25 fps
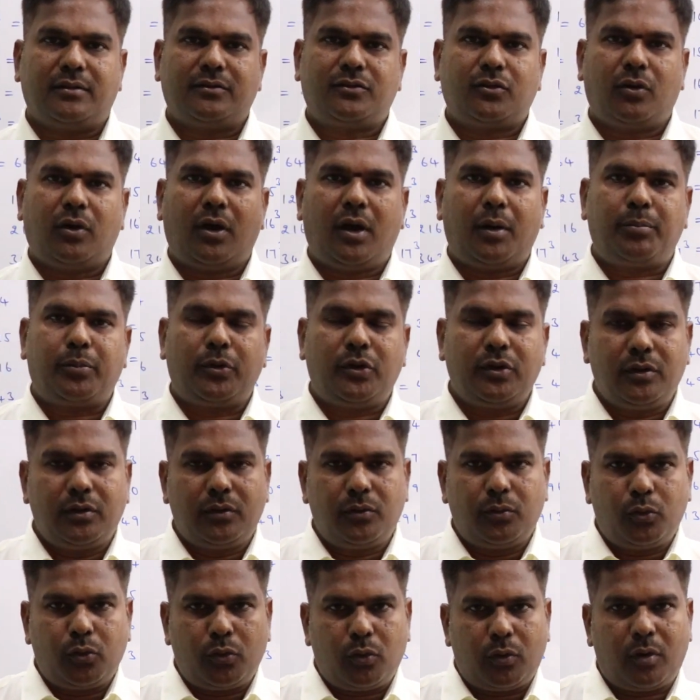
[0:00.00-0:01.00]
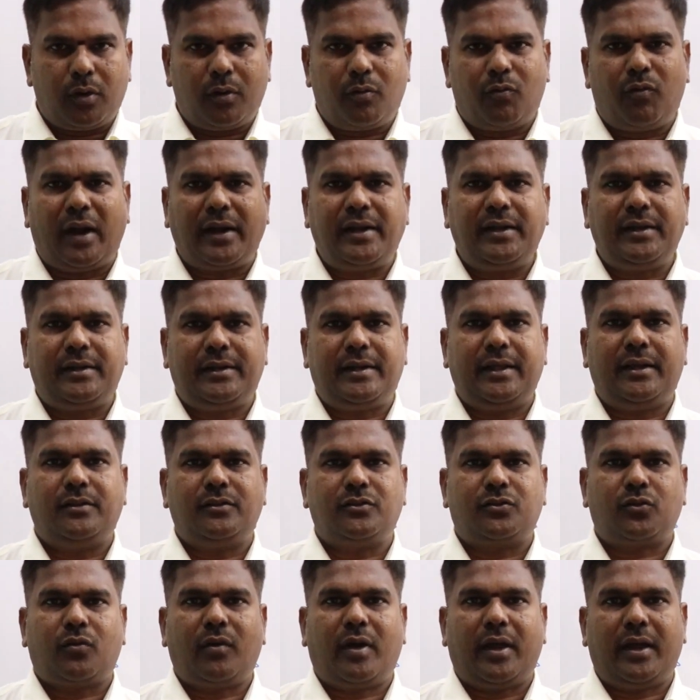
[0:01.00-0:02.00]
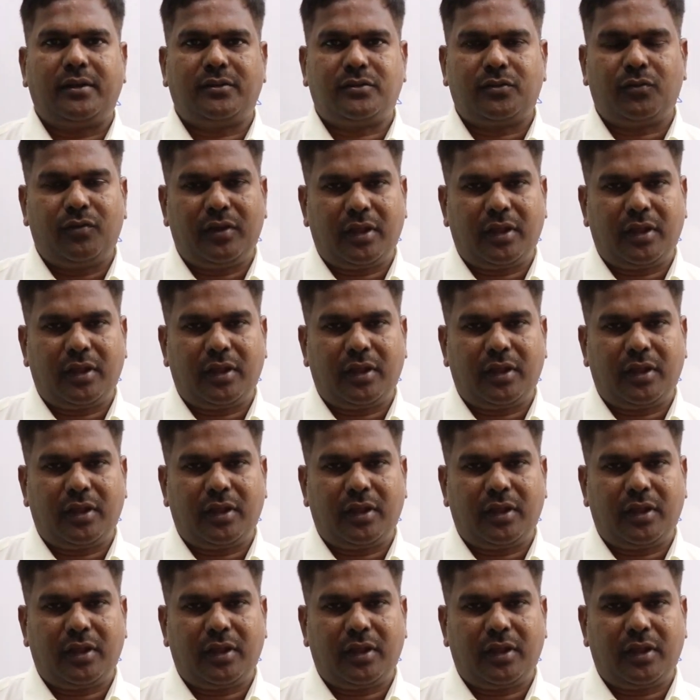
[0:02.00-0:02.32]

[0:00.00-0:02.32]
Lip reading: so up to 110 squares